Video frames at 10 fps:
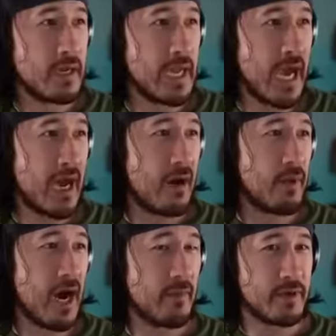Yeah,
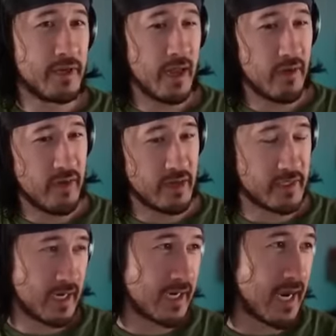uh, Bob,
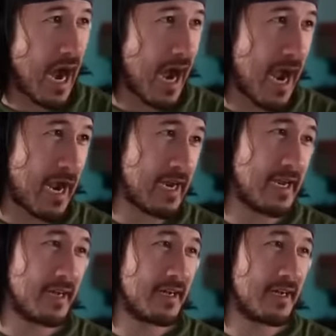there's a guy.